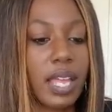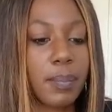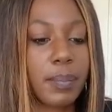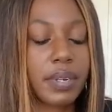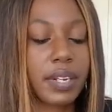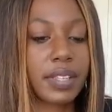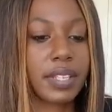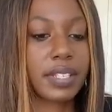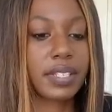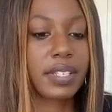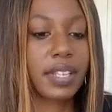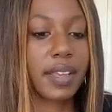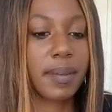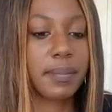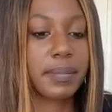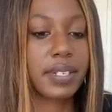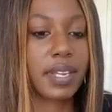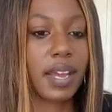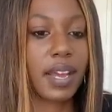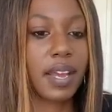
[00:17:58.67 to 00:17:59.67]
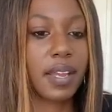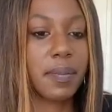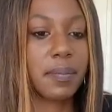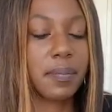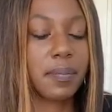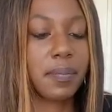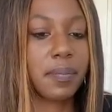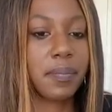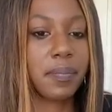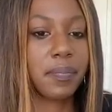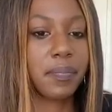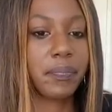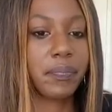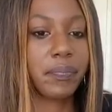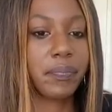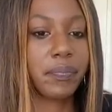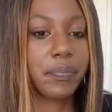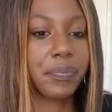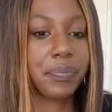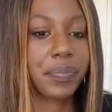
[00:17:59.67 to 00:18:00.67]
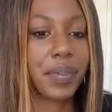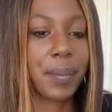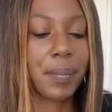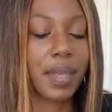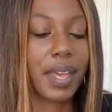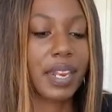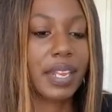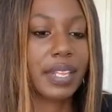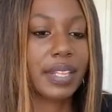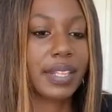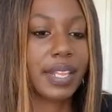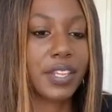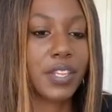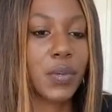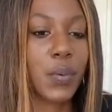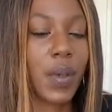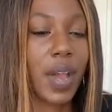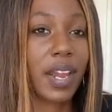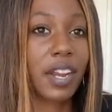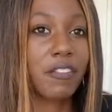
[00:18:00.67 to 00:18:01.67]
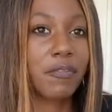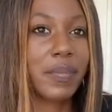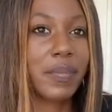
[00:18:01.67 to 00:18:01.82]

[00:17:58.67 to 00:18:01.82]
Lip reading: But at the same time, I'm getting like you kind of